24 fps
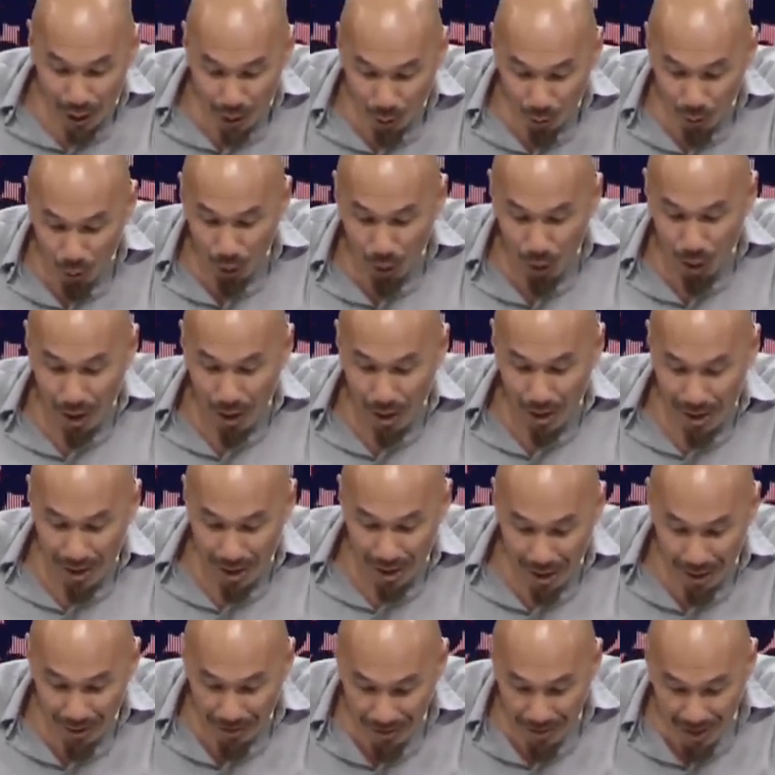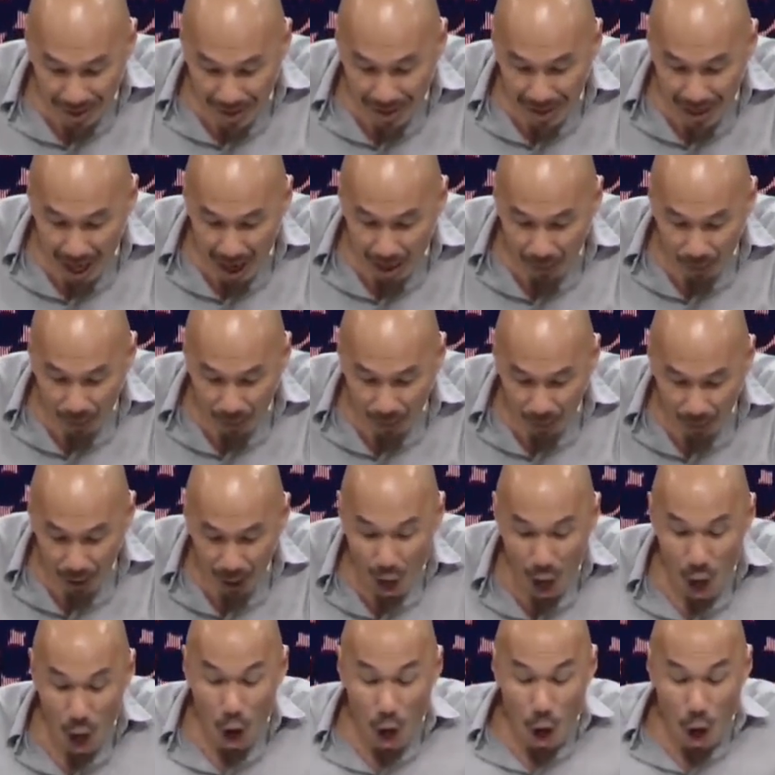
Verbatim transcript: the works of the devil.